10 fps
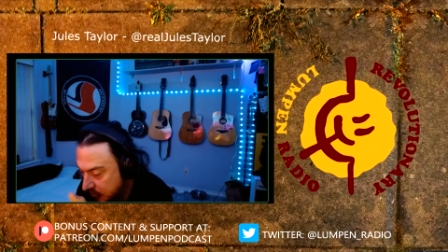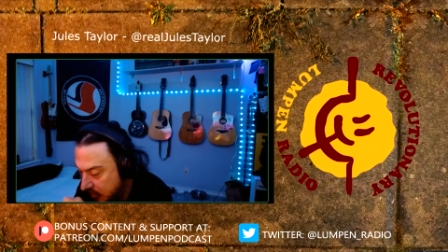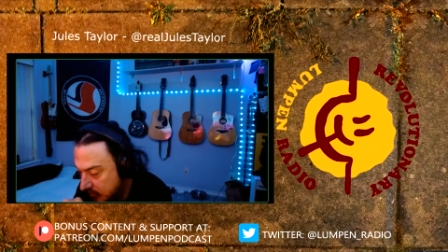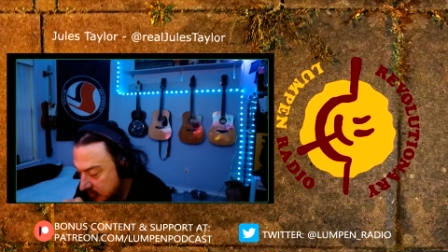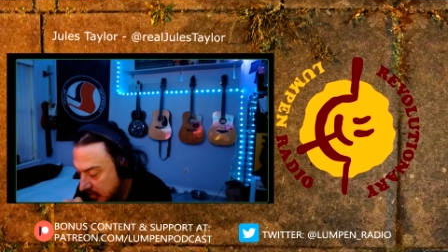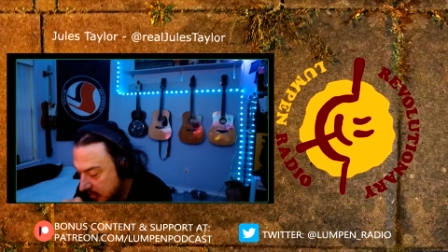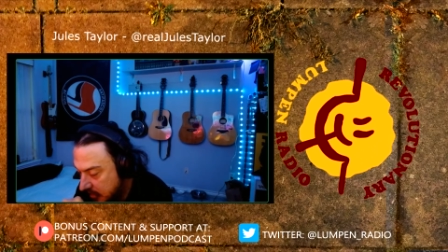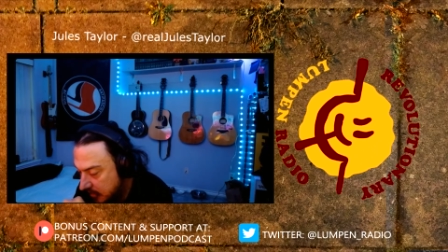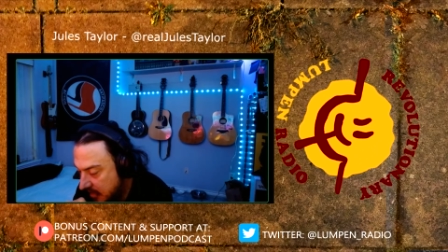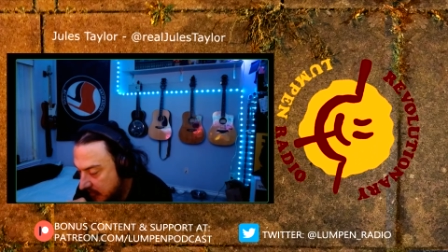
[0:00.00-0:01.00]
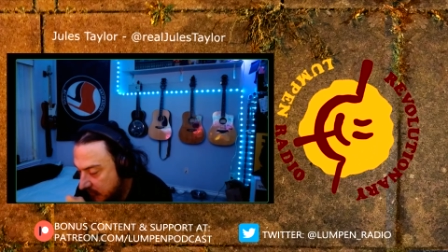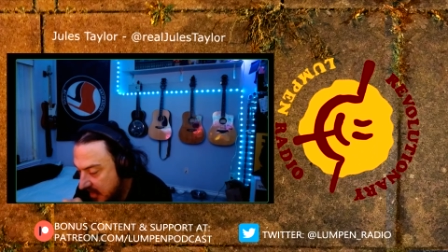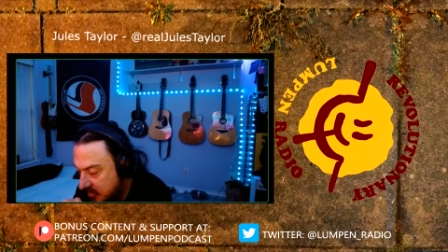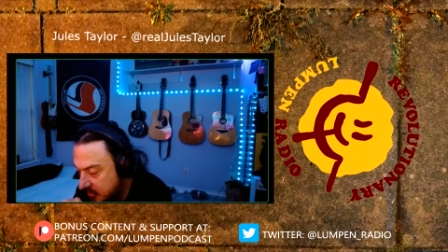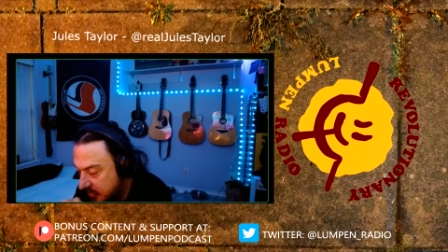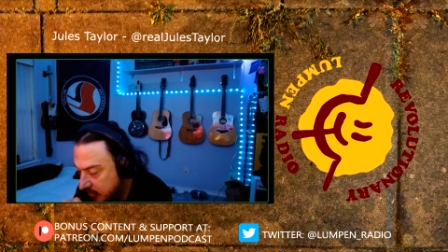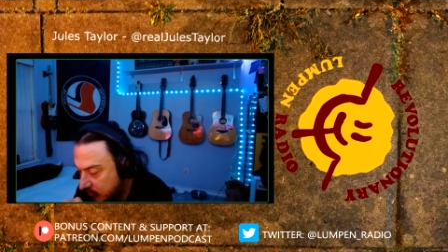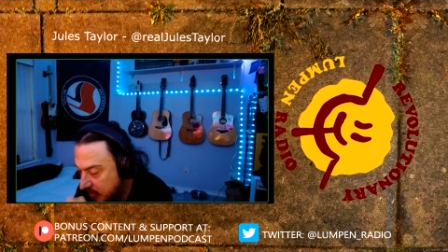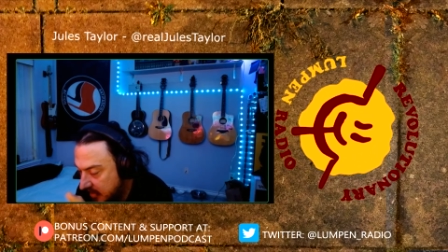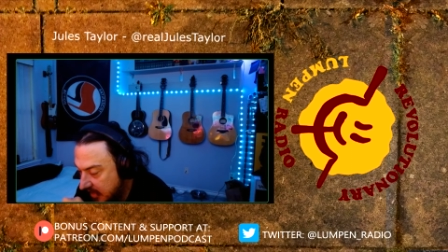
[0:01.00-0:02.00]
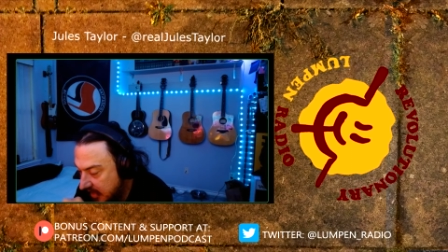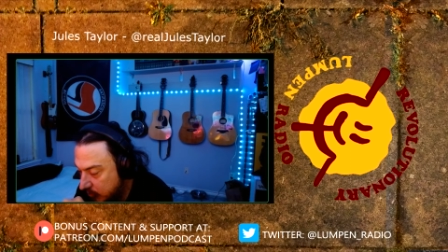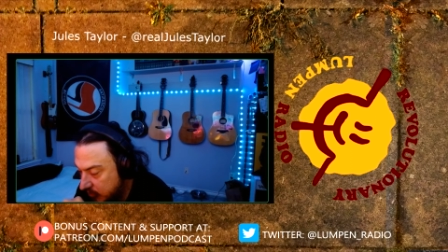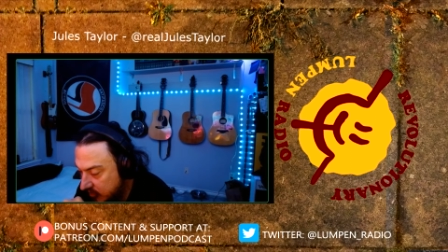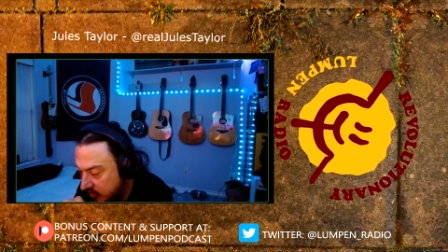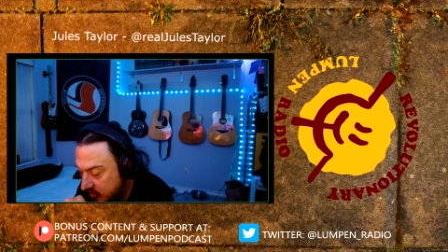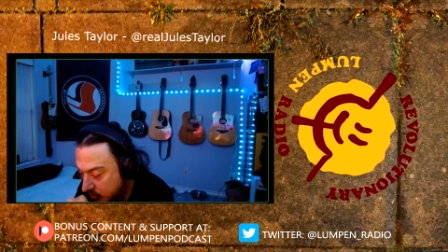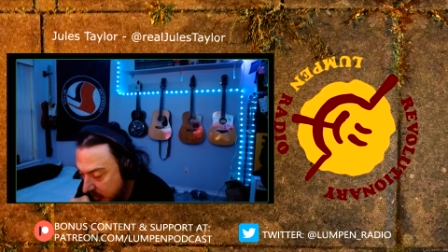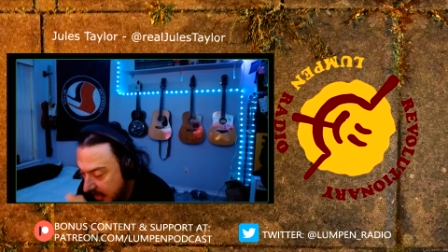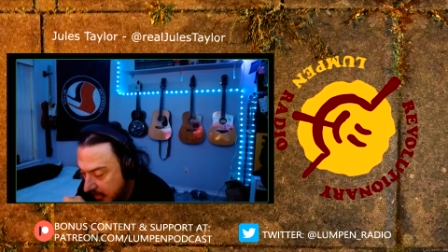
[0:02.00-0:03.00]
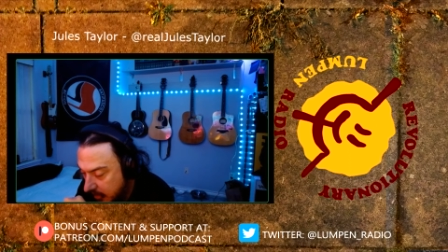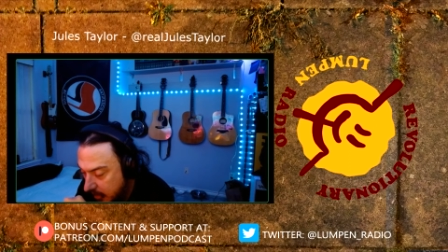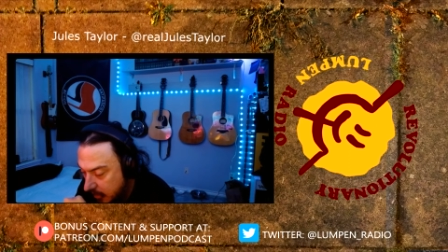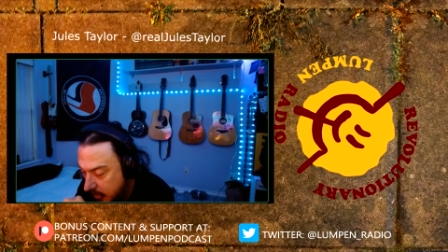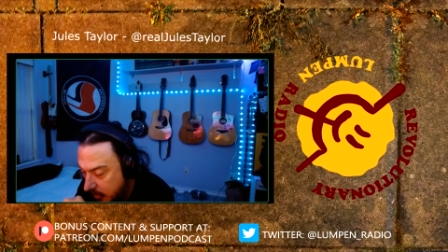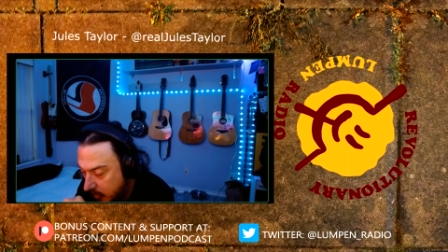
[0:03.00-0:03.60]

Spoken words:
So I was kind of fascinated with being able to do that or to